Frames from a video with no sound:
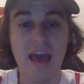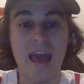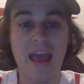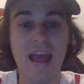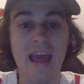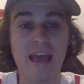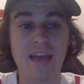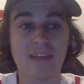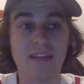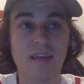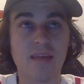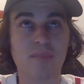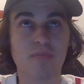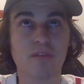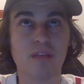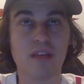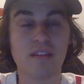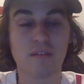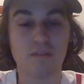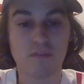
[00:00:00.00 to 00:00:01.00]
and they
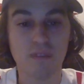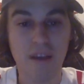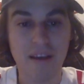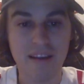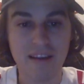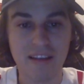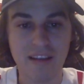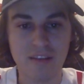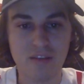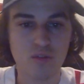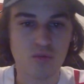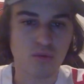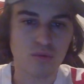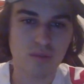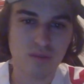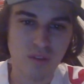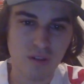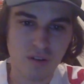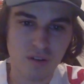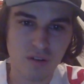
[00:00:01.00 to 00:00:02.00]
play the Vikings, who
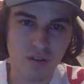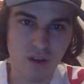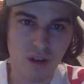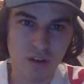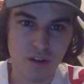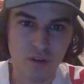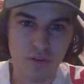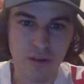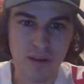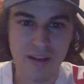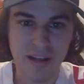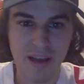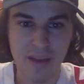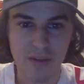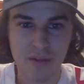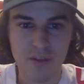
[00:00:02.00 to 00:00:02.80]
they're not good right now.